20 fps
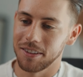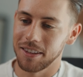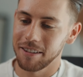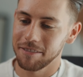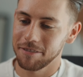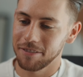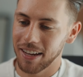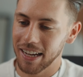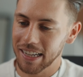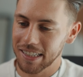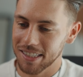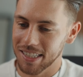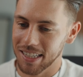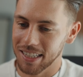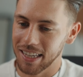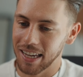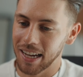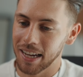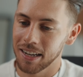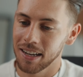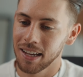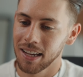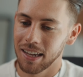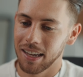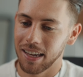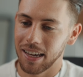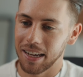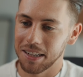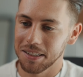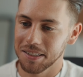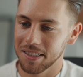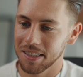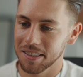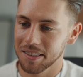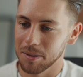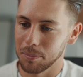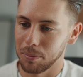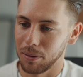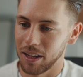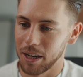the effects again and
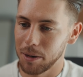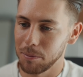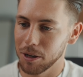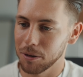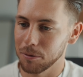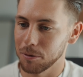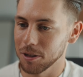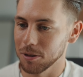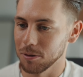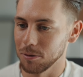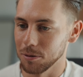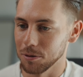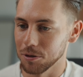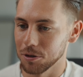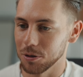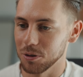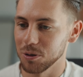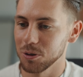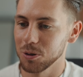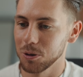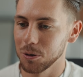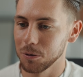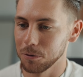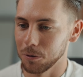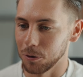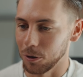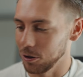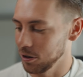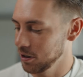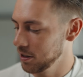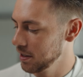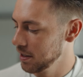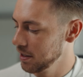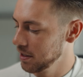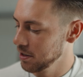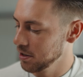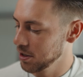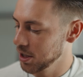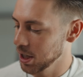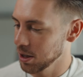sets the playback resolution to full.
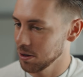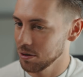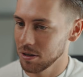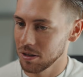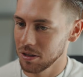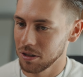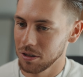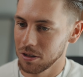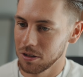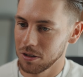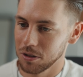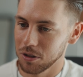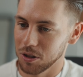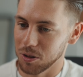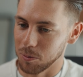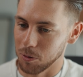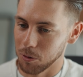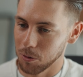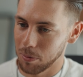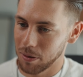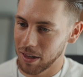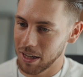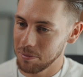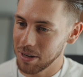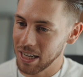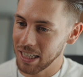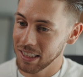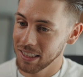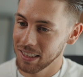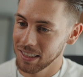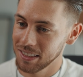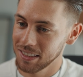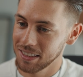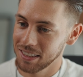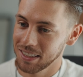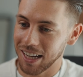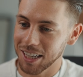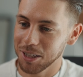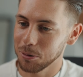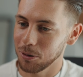So smooth playback,
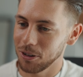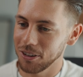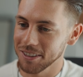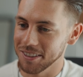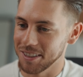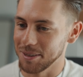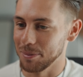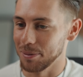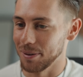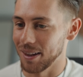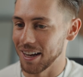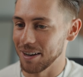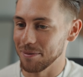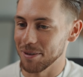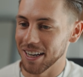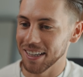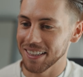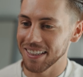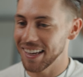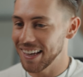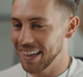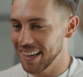high quality playback.